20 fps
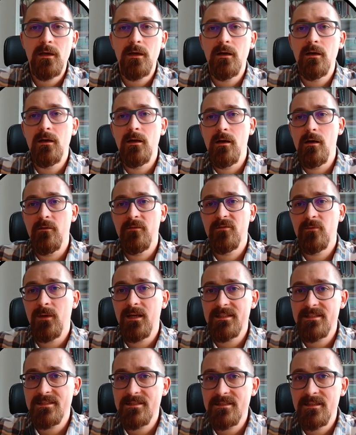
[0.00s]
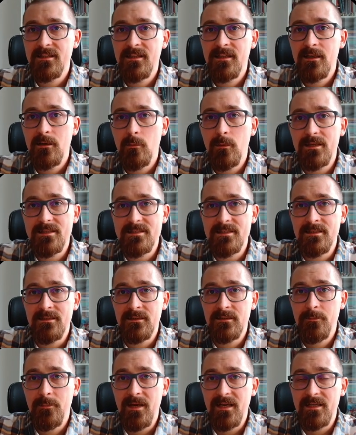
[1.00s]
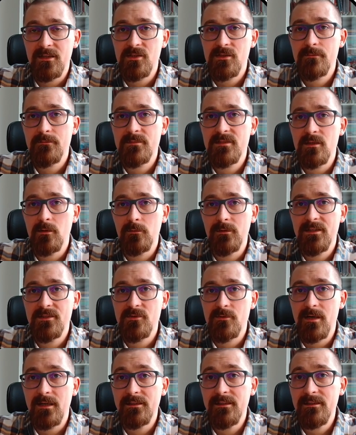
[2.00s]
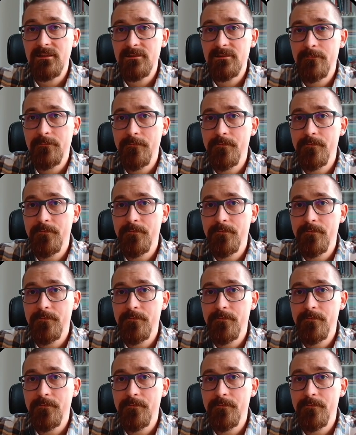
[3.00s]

of what's in the package. So let's run it,